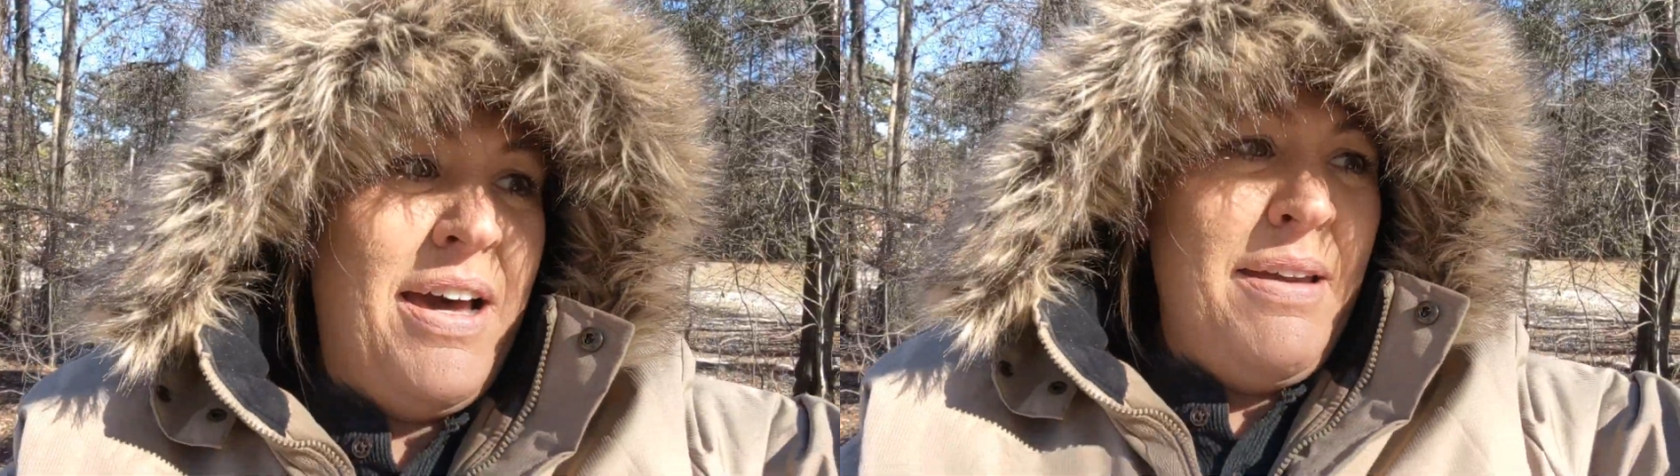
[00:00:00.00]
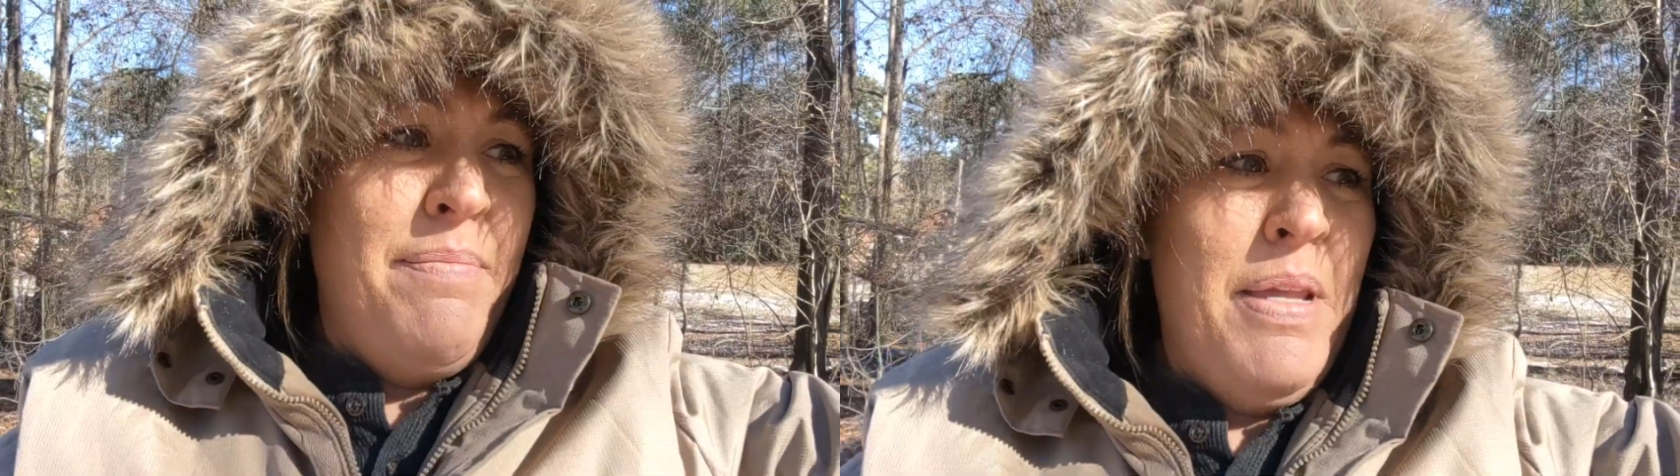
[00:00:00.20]

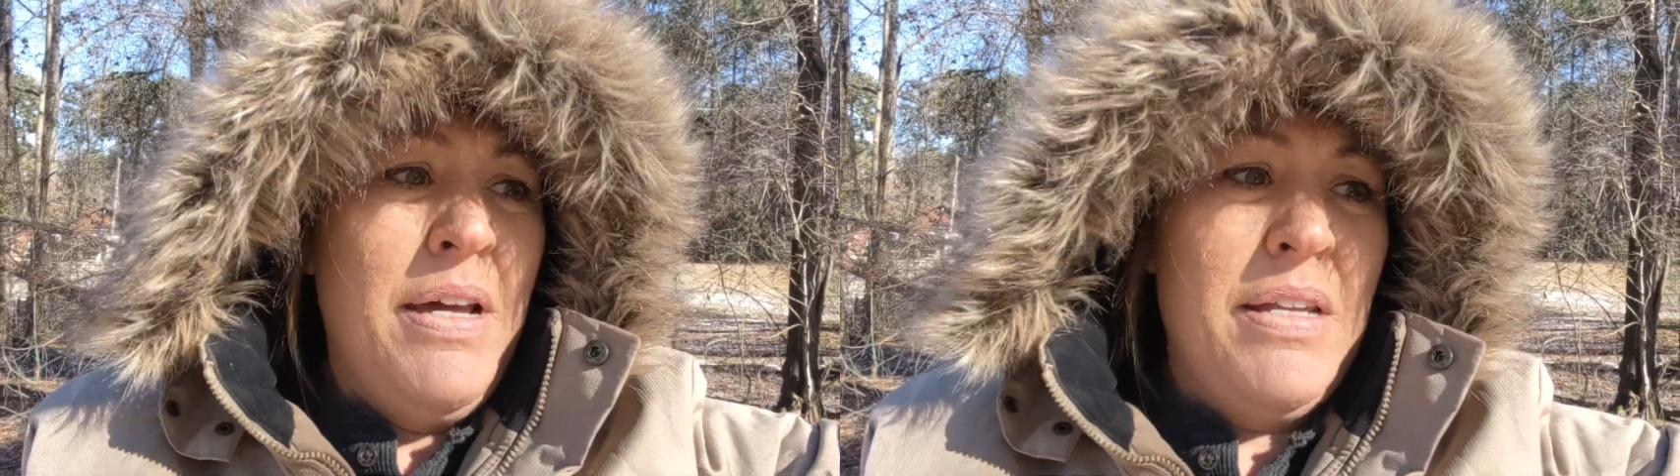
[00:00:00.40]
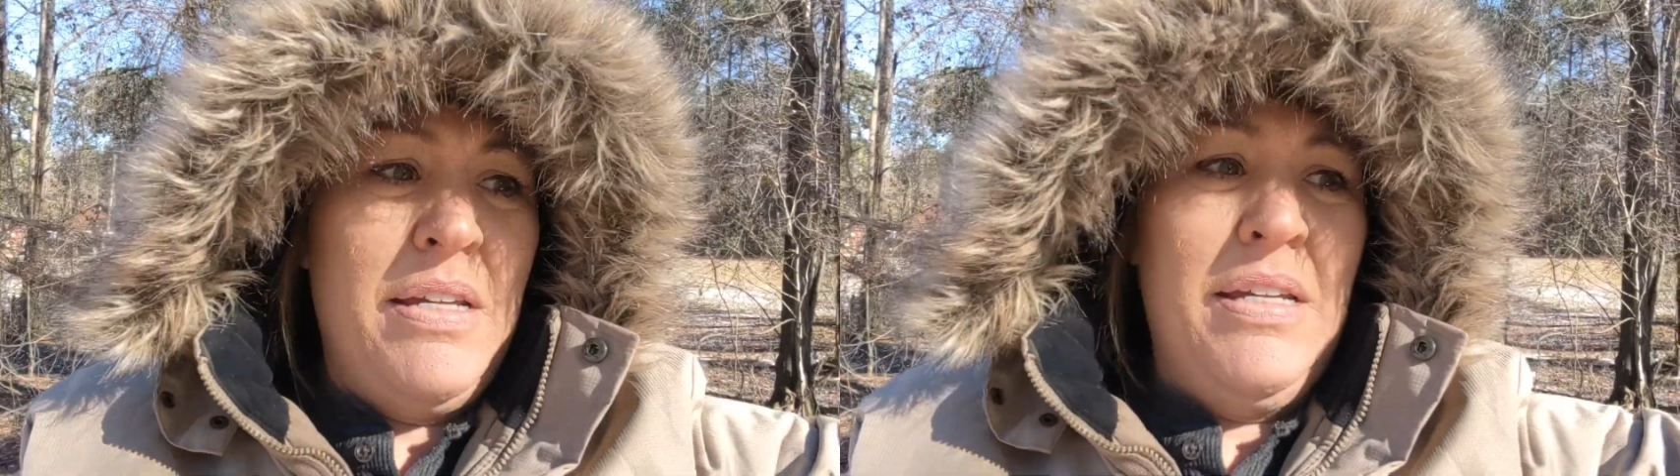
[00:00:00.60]
I am
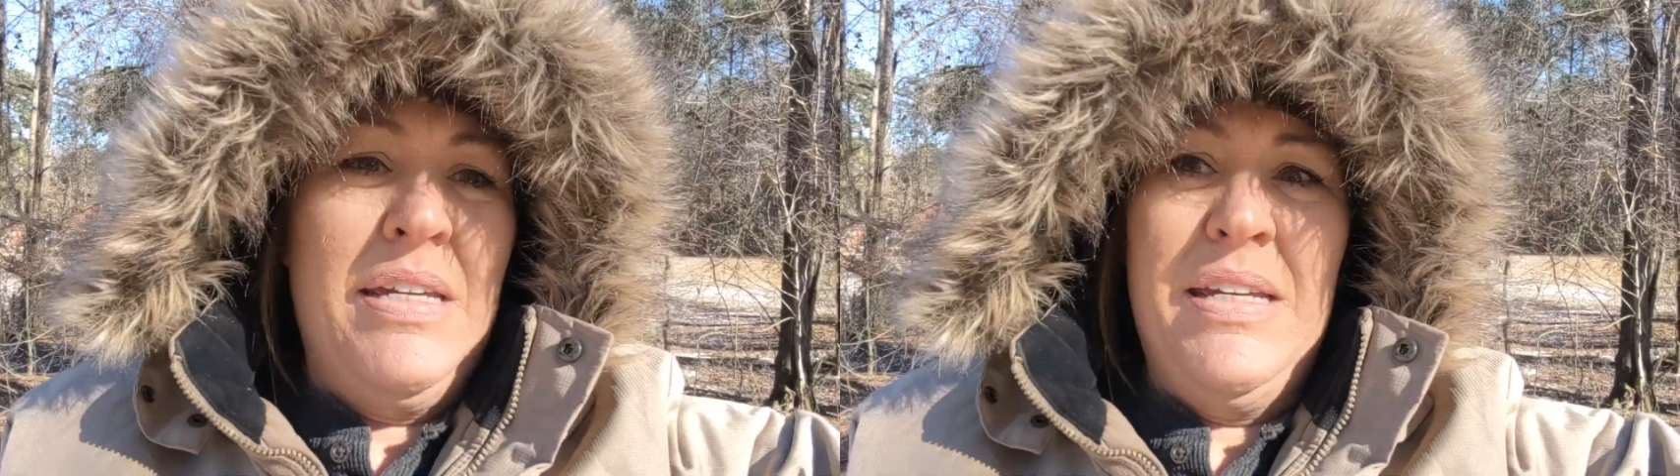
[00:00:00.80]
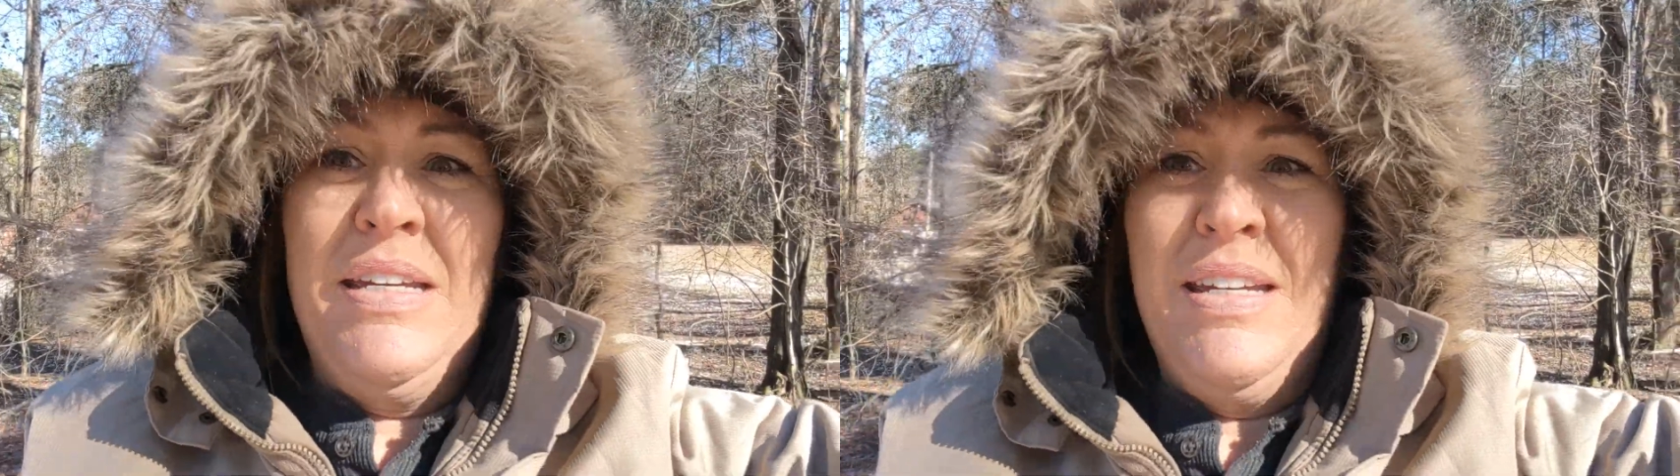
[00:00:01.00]
not
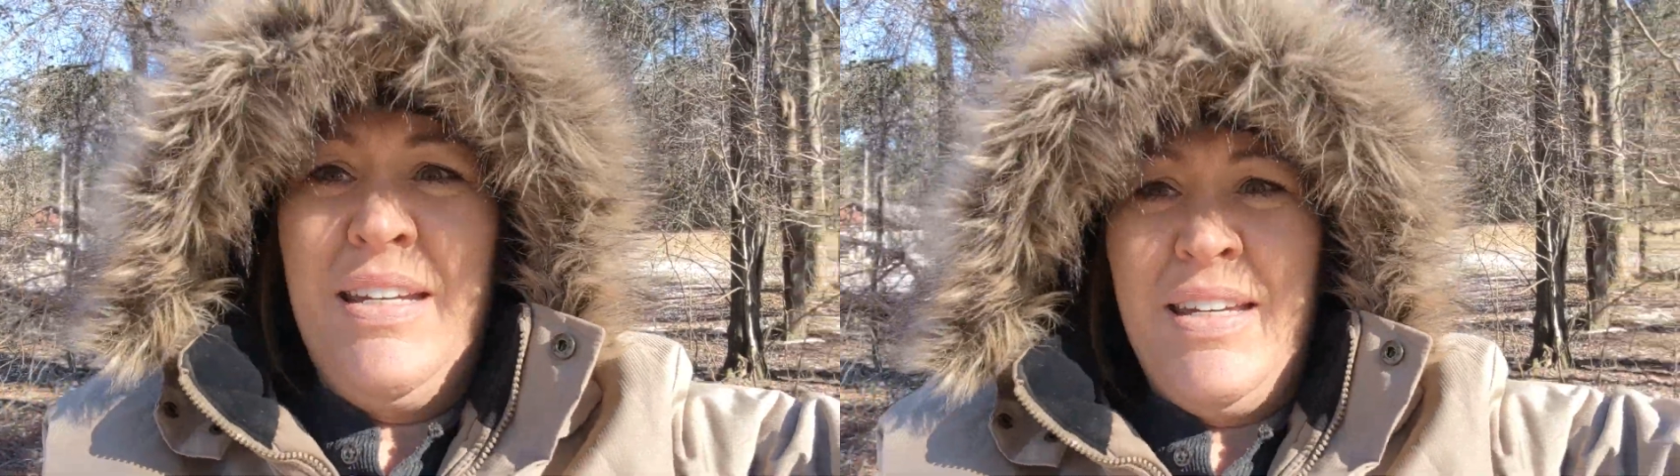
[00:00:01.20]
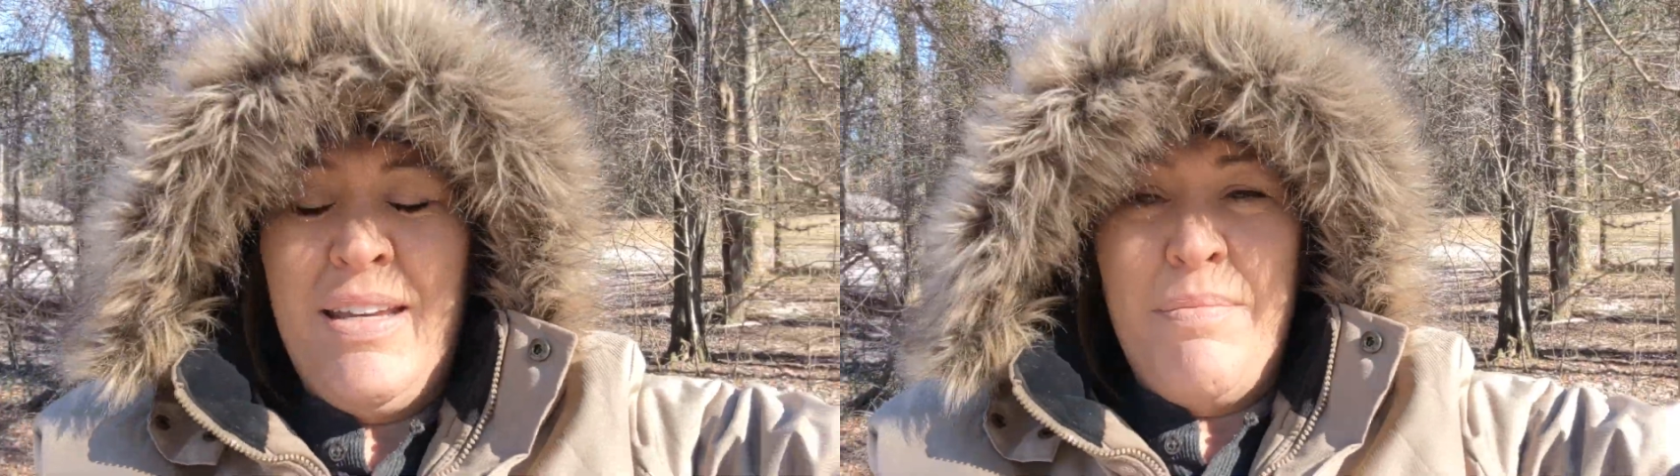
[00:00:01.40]

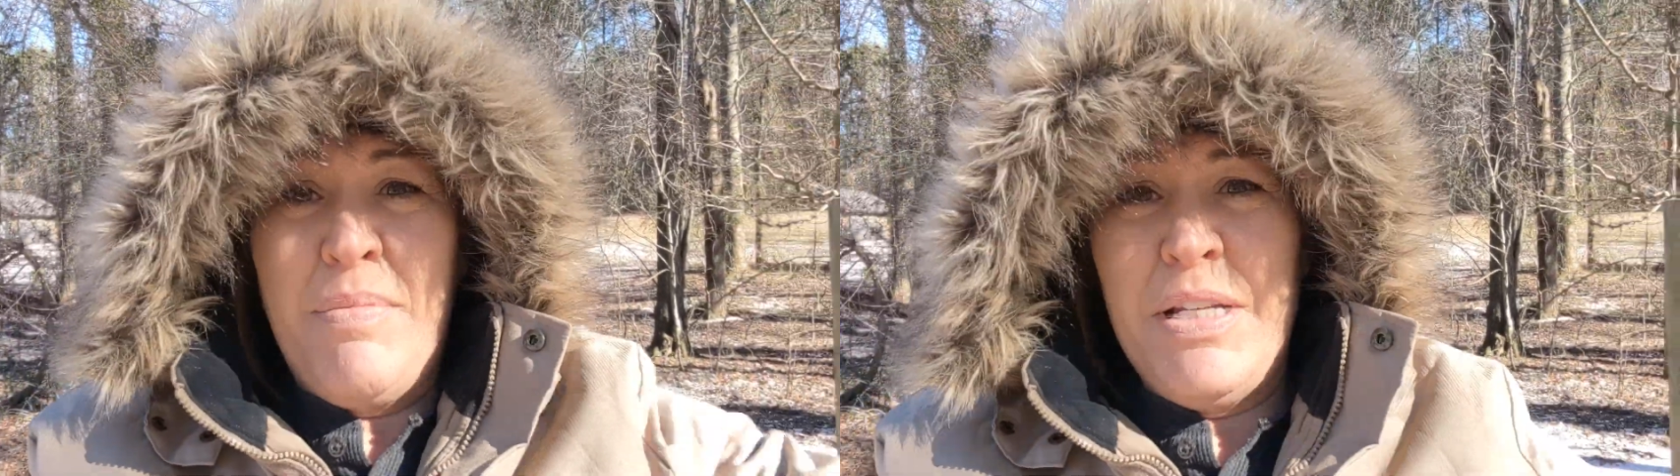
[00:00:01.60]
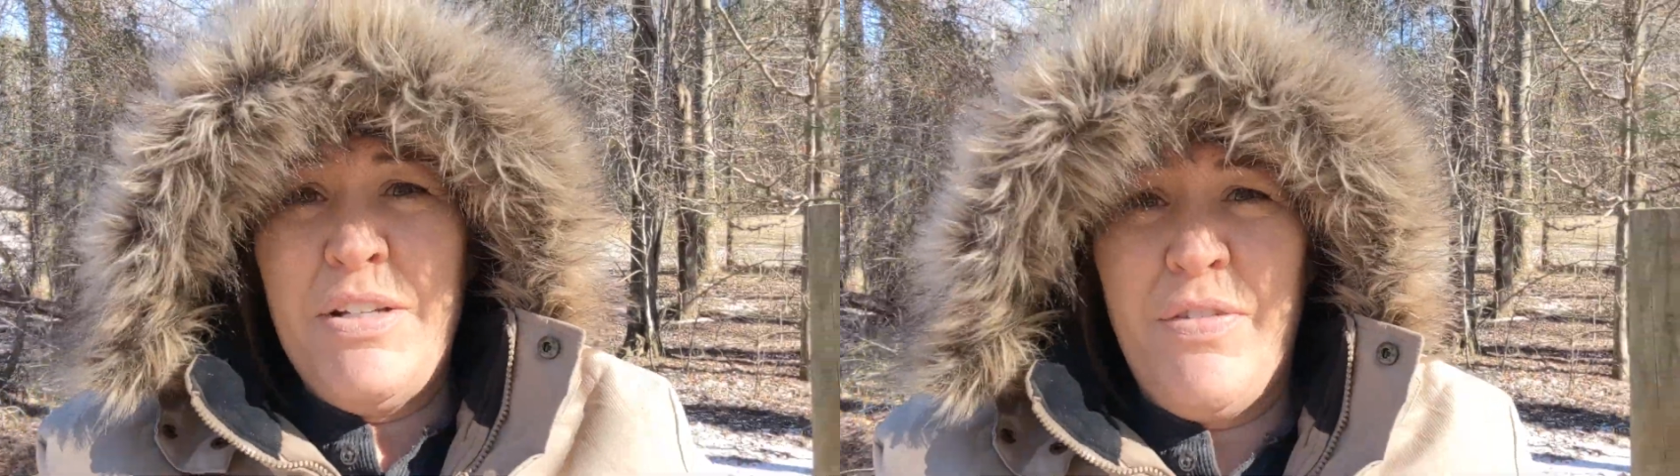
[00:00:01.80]

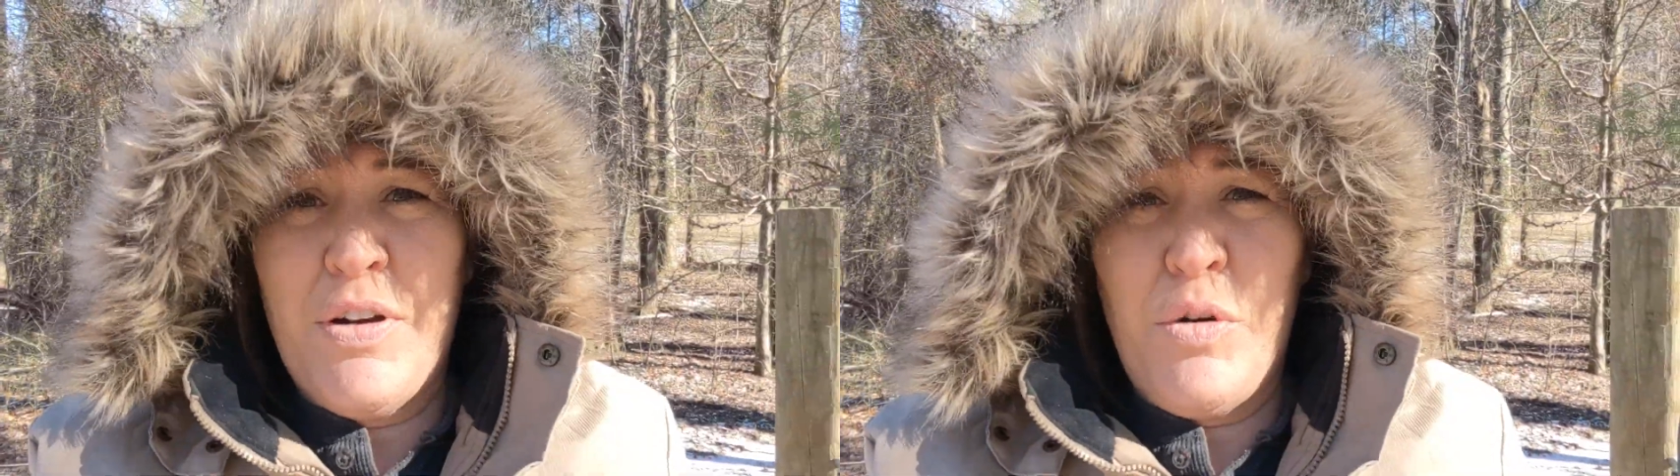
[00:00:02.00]
much of a